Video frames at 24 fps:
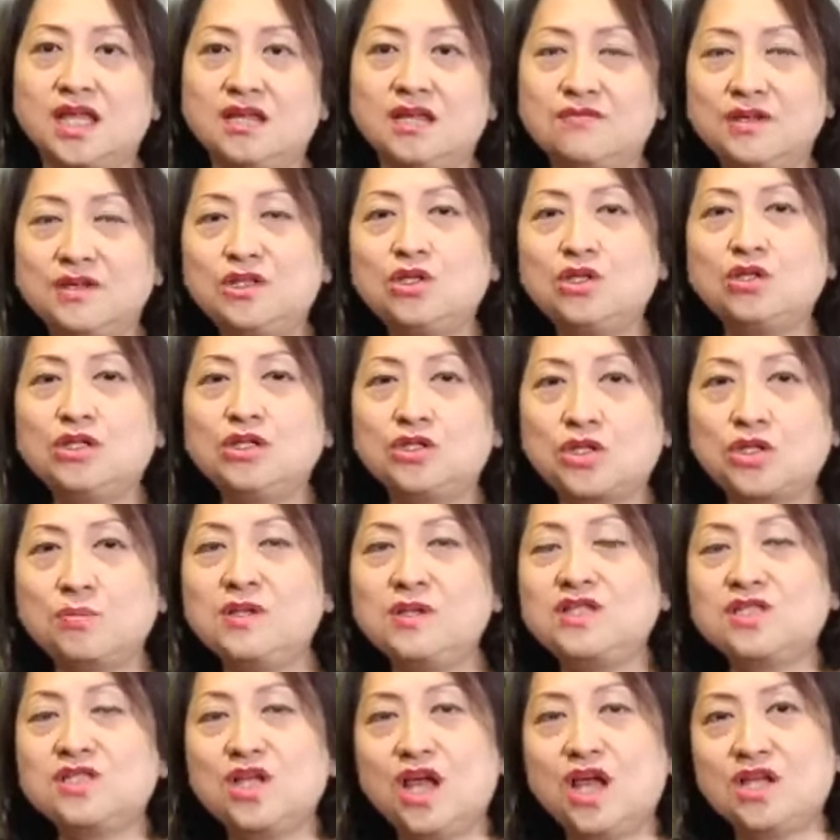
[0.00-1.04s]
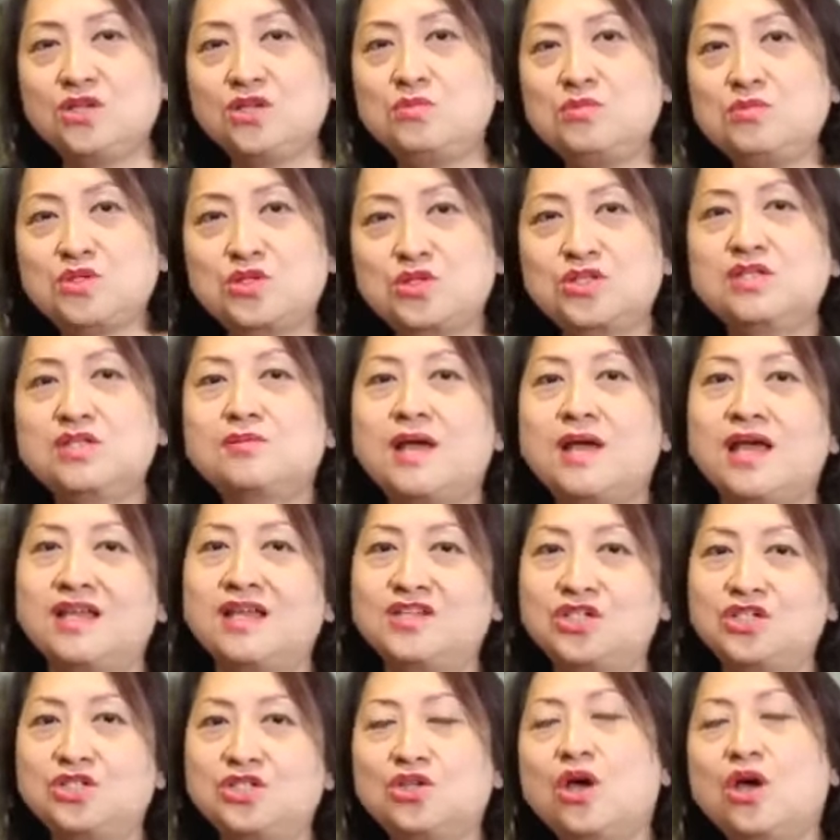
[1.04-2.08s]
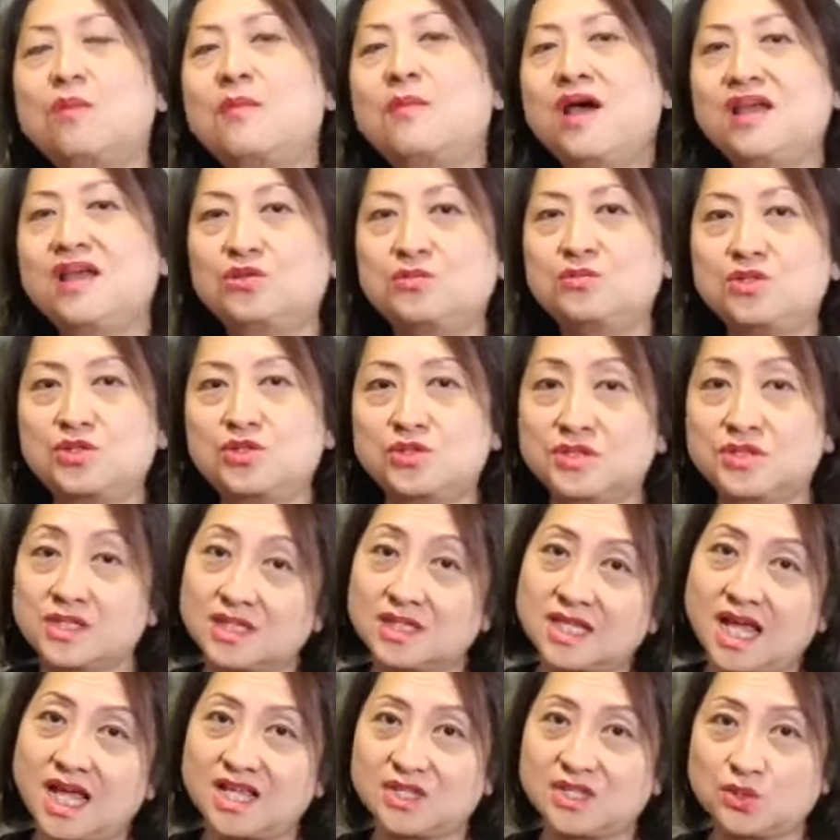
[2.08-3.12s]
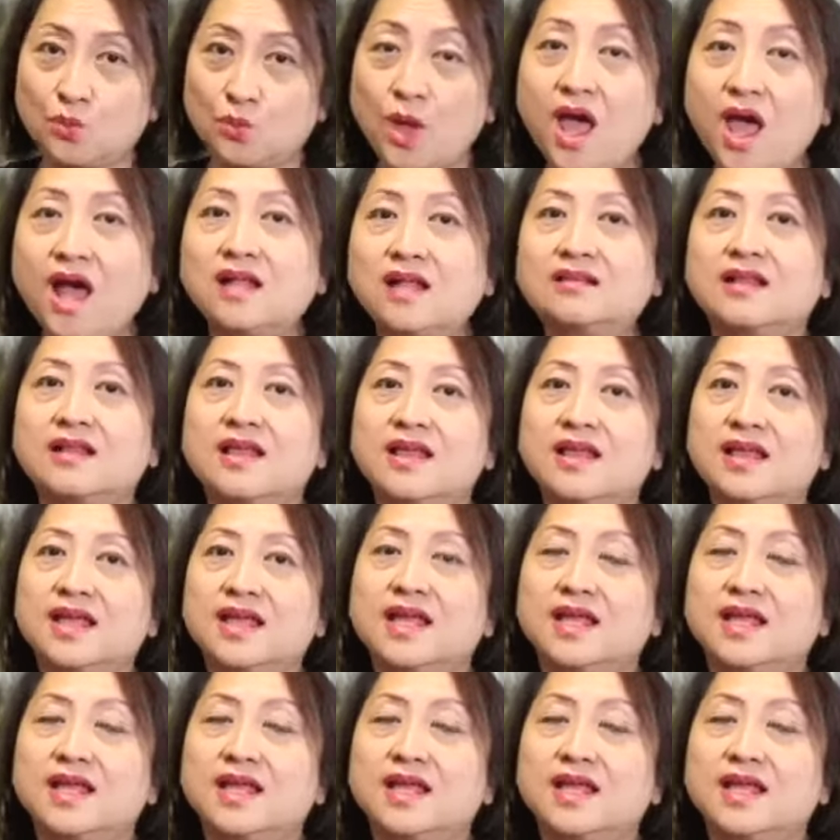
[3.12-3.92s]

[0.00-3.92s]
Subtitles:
Even though the topic is not endometriosis, but I actually talk about endometriosis as well.